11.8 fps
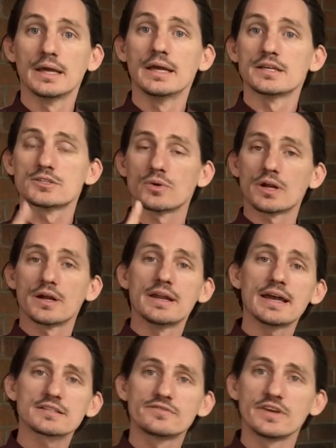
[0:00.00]
So in our
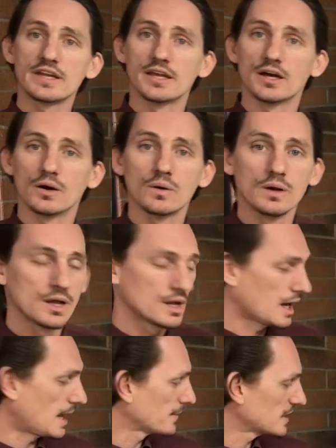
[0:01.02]
next video,
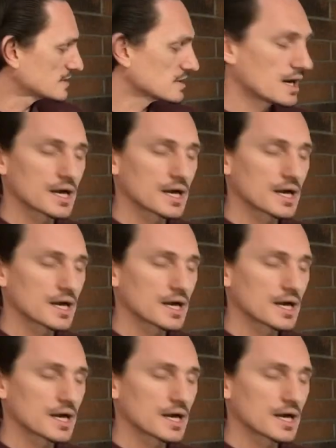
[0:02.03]
I'm going to talk